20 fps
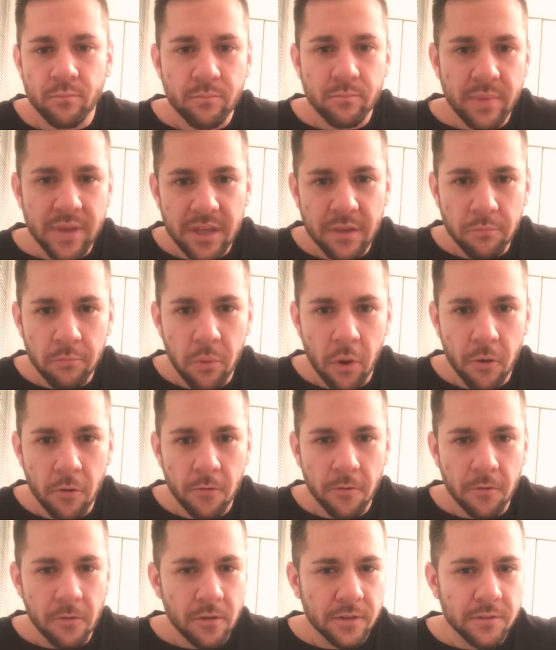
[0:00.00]
being
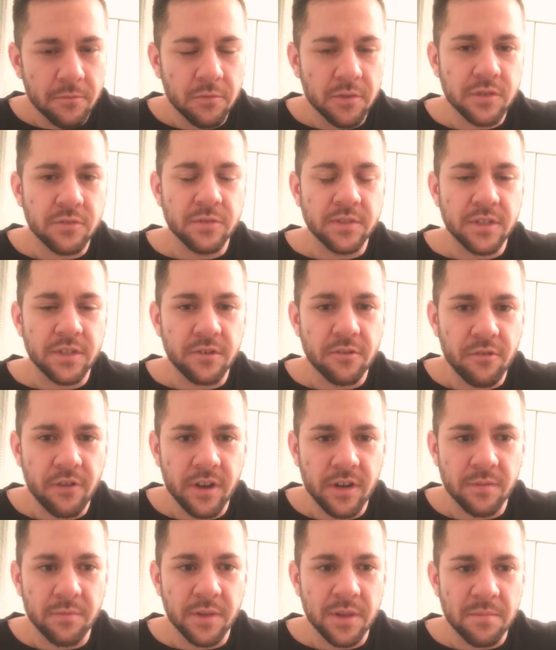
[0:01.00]
pulled, which was
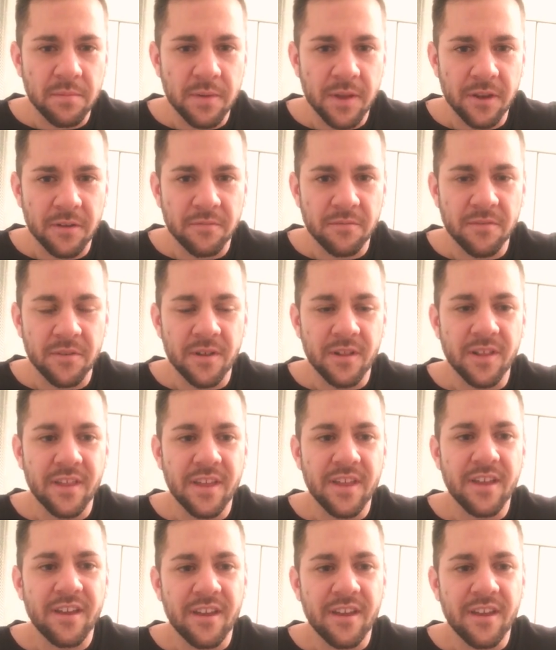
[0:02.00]
incredibly painful.